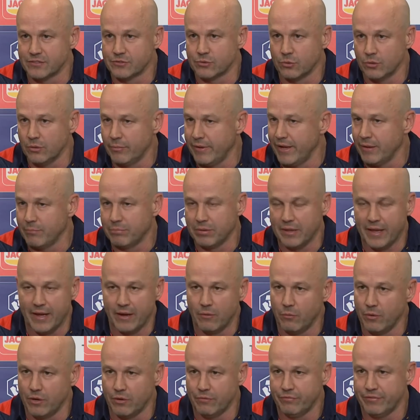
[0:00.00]
It's all about
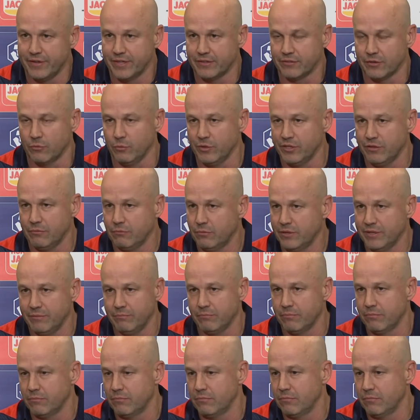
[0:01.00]
player welfare. So we